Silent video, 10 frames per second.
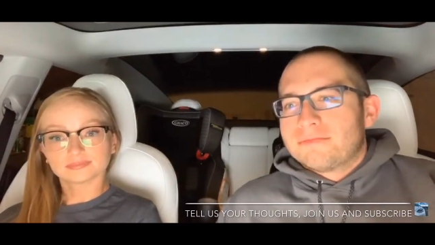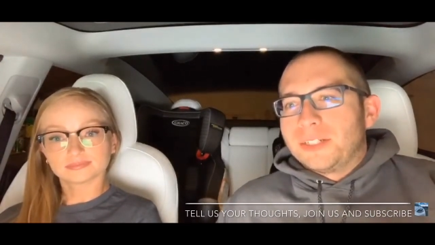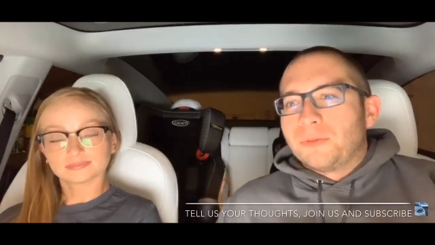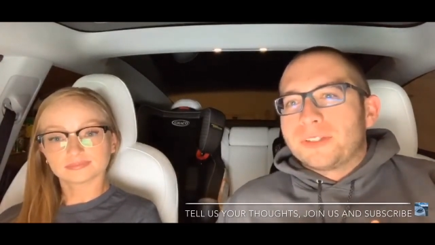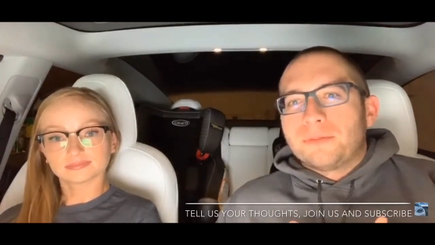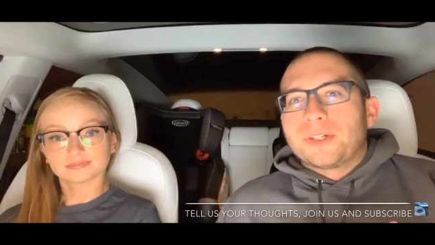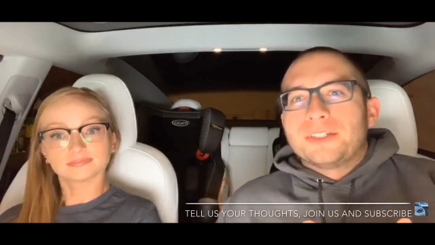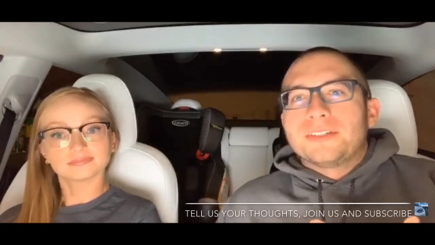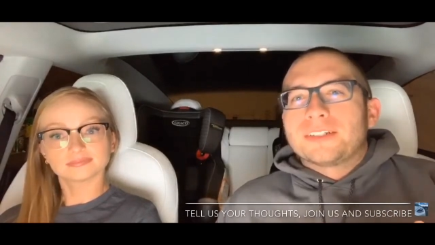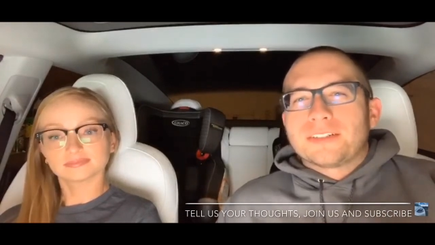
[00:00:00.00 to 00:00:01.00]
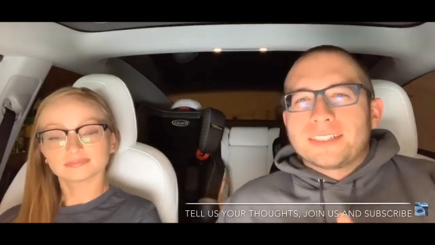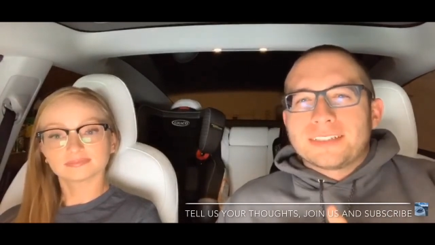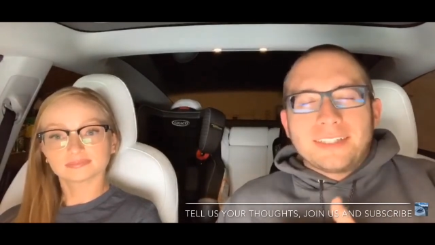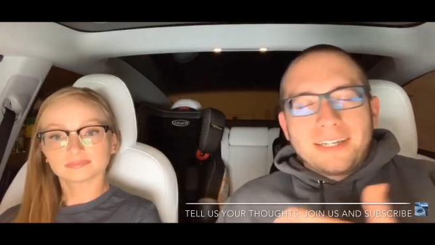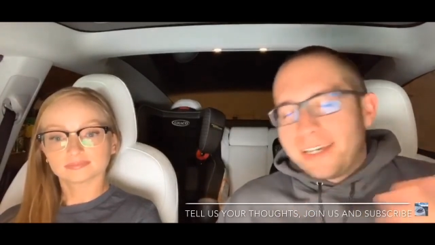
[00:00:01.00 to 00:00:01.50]
Speaker 1: you know, what where are you going to charge?
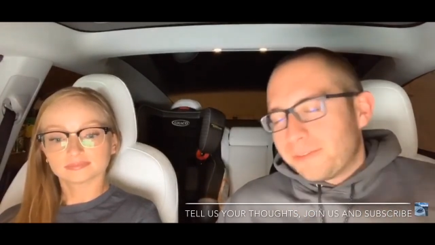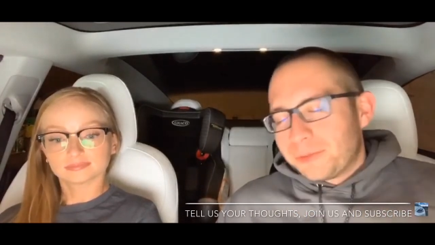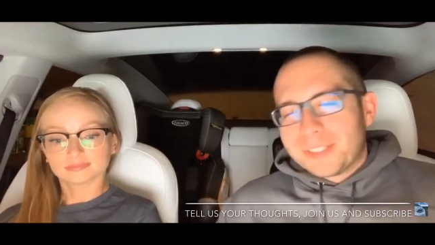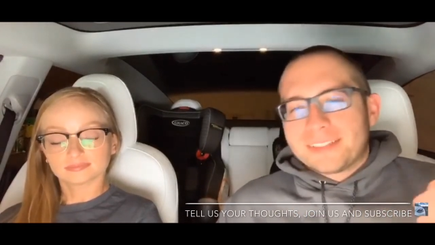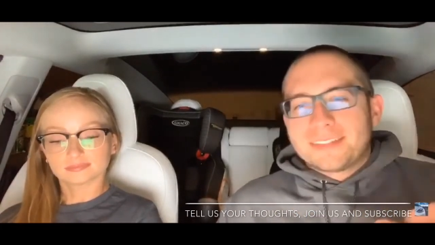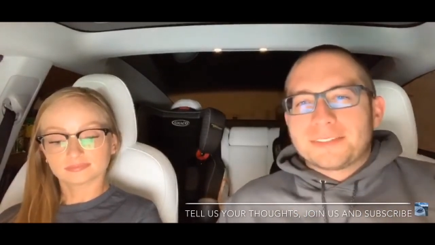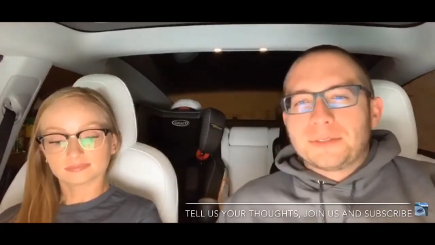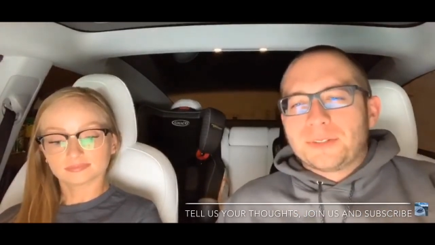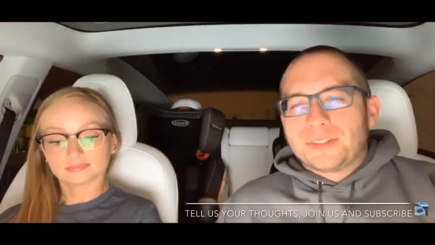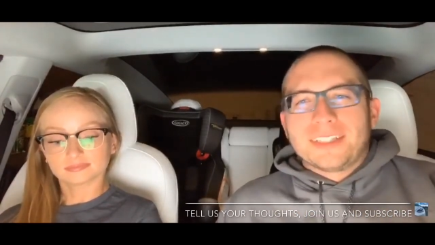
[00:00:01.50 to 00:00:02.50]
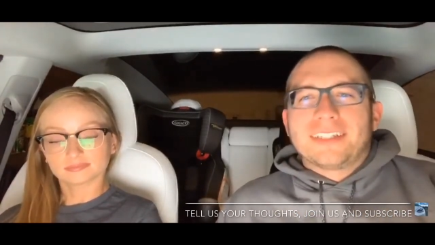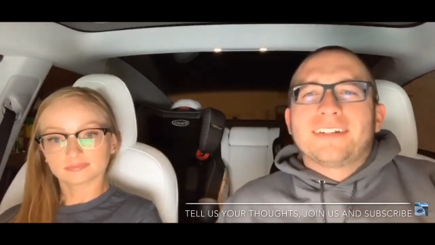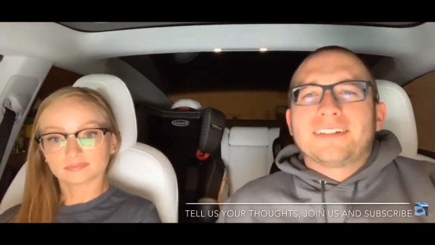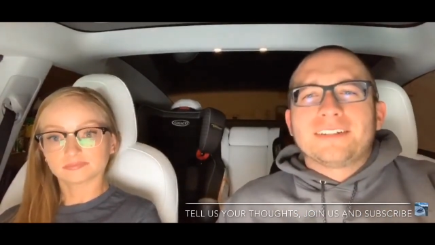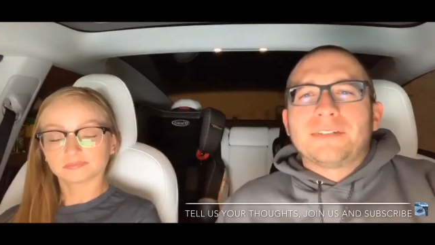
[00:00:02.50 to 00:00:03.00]
That's everybody I talk to at work, like,
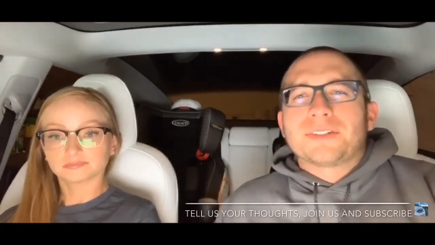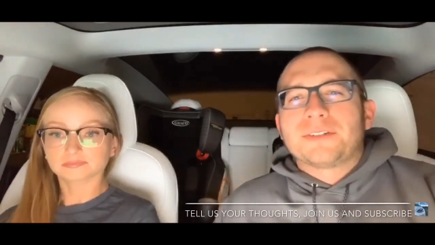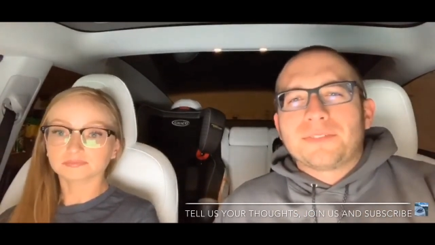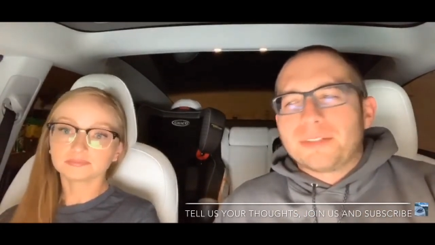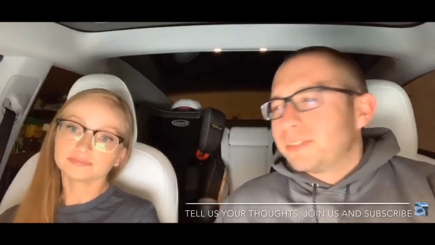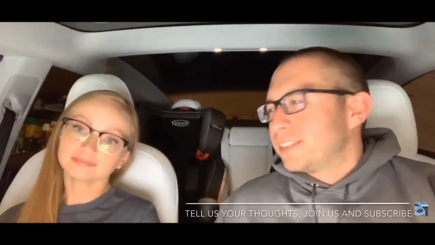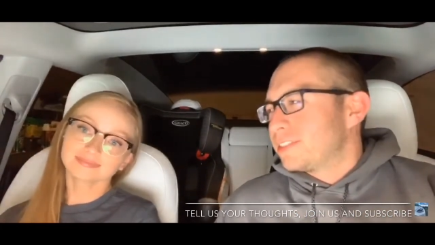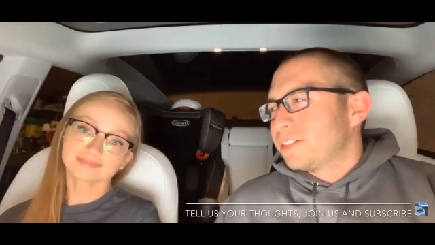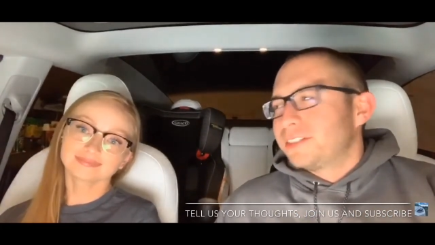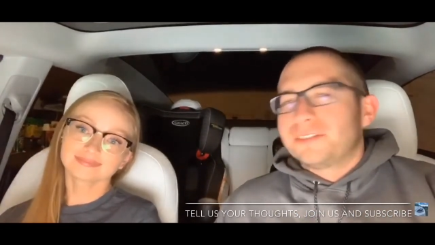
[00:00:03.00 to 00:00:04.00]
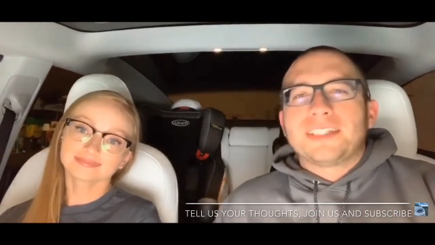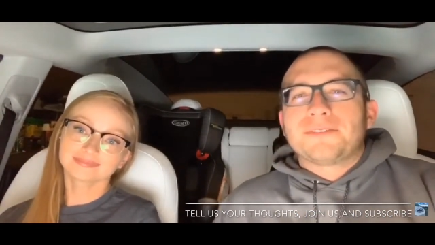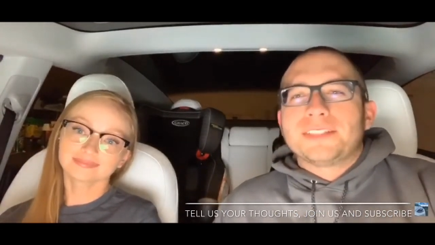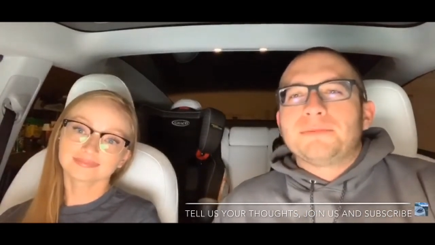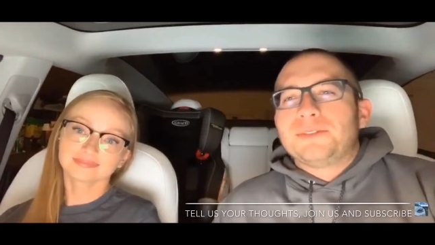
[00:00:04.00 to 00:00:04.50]
oh, you're never going to find a place to charge. You'll never
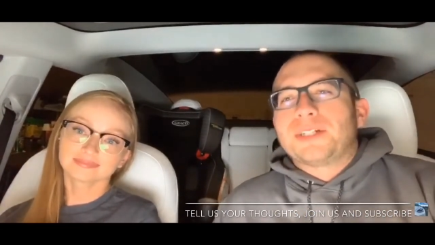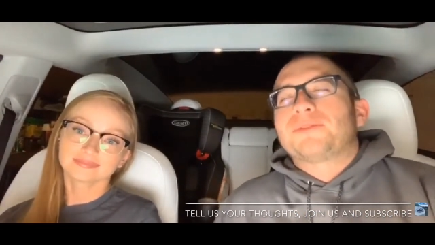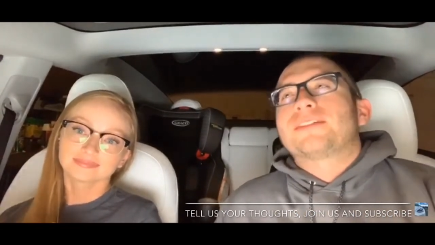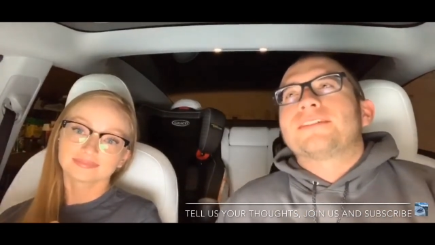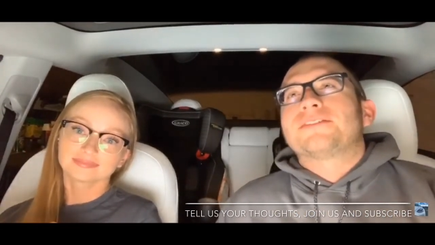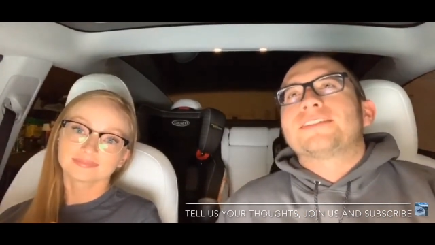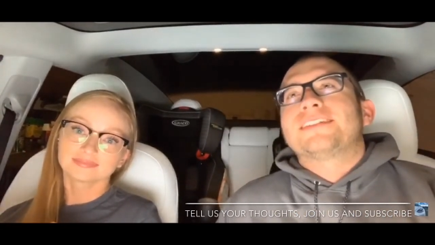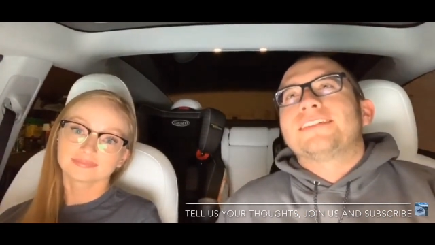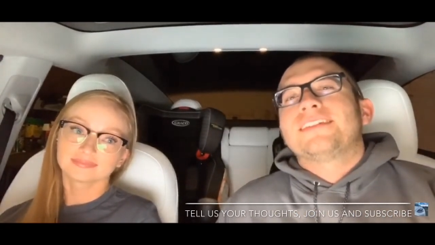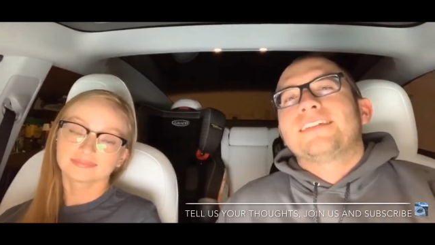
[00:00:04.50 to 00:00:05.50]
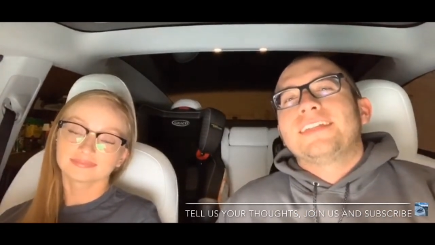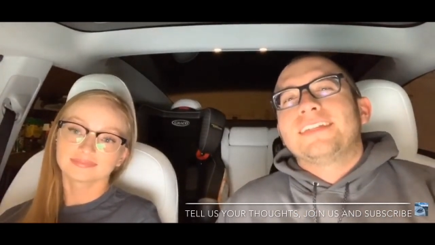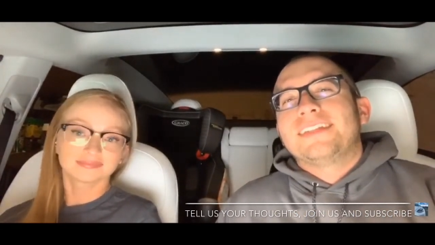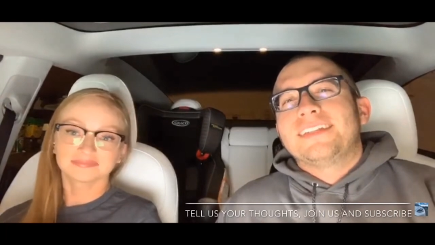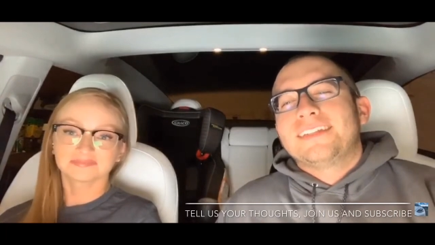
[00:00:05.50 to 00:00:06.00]
see me drive one of those, and
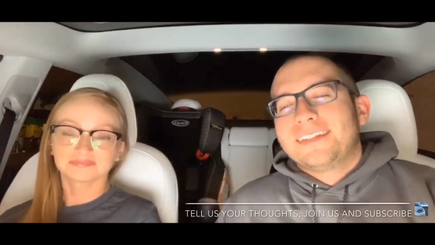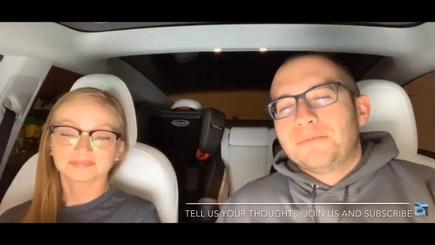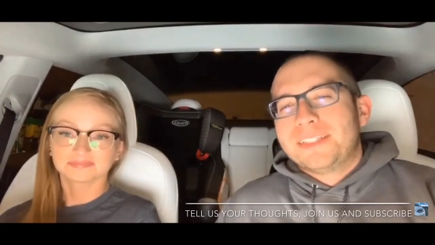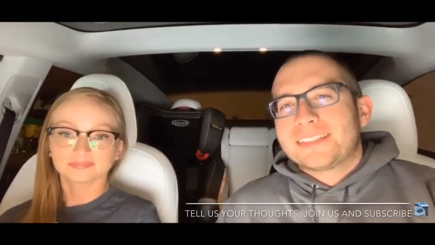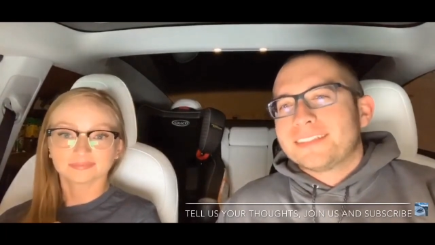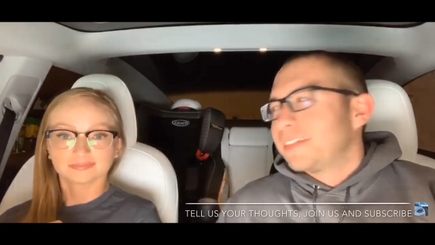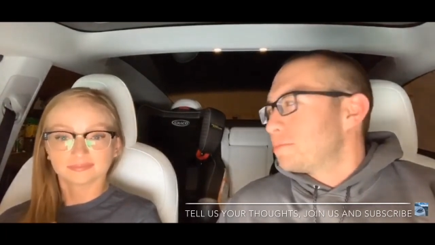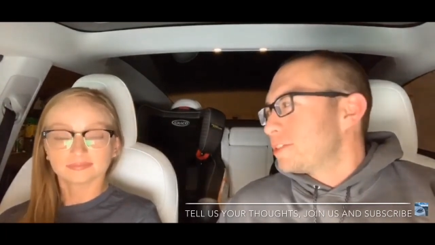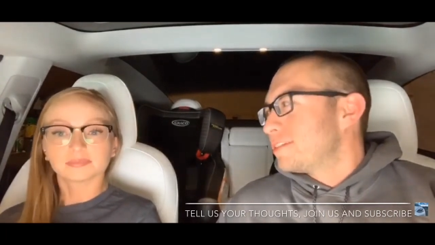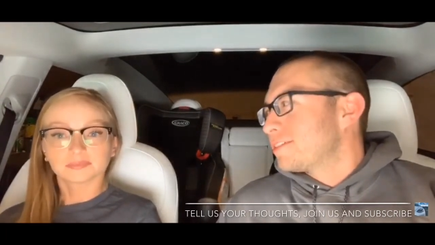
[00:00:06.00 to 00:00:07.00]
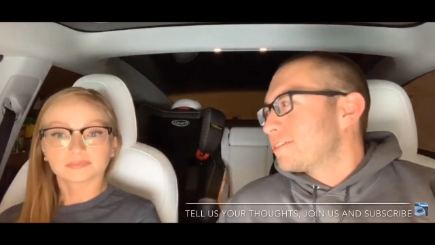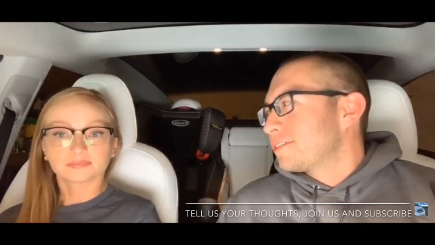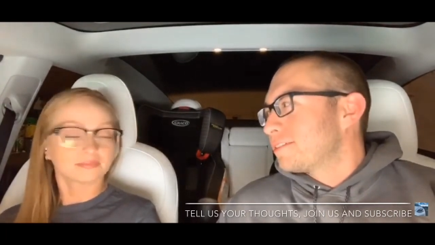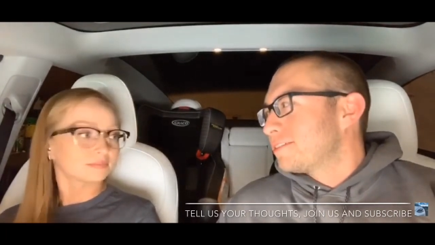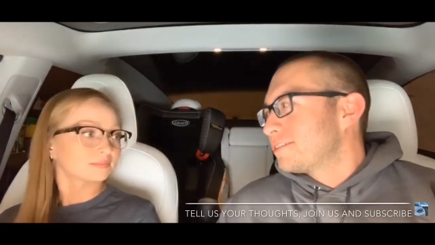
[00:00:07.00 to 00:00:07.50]
the the misconceptions are
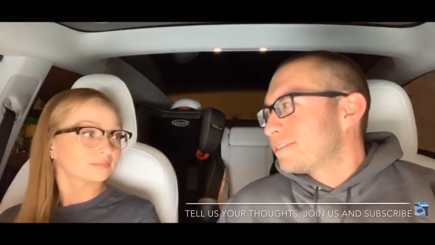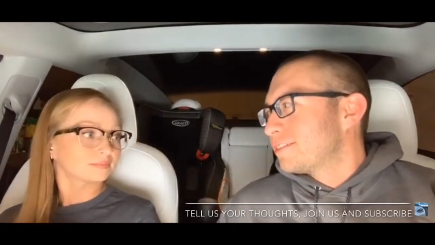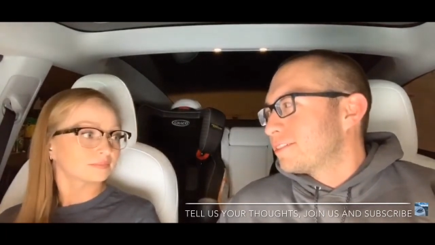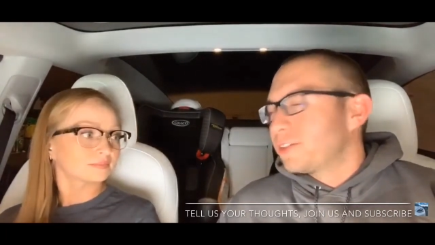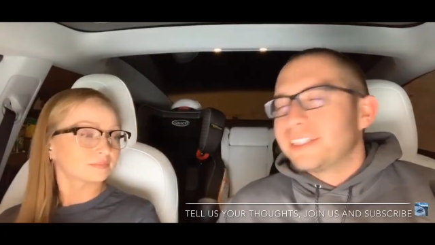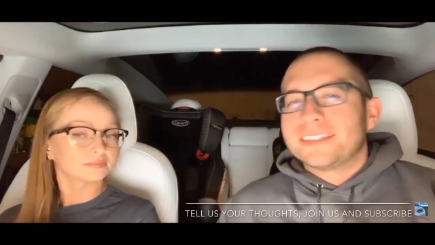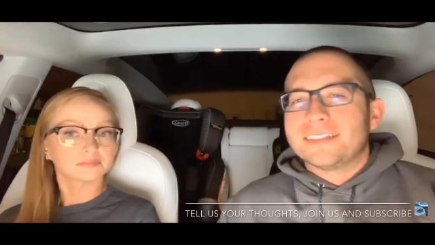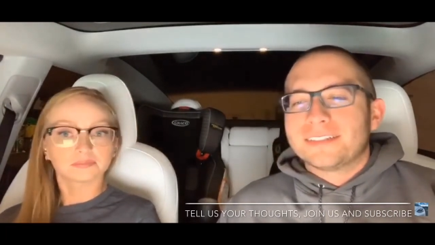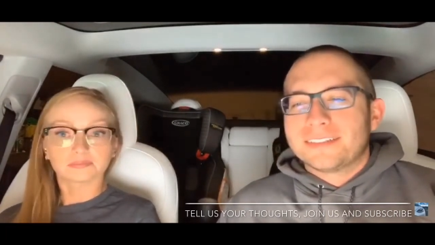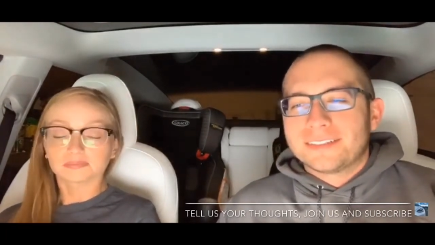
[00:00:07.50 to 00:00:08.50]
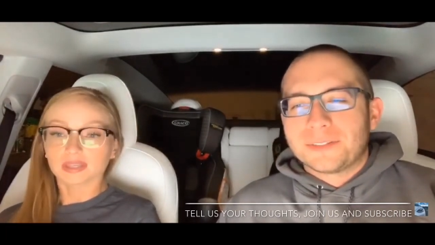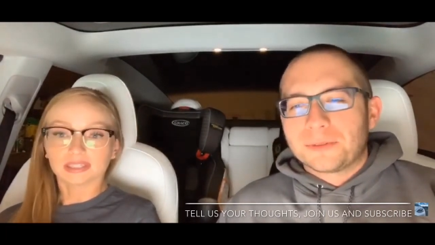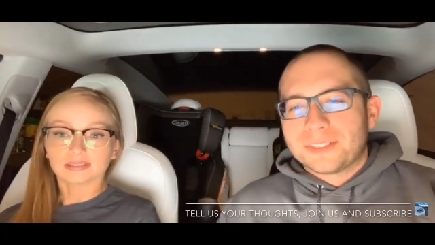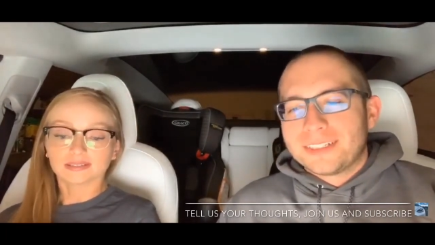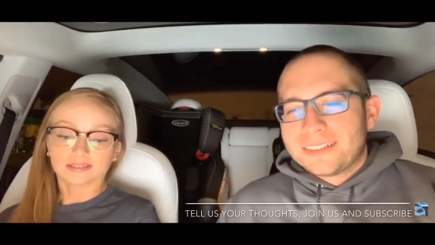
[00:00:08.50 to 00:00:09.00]
crazy. So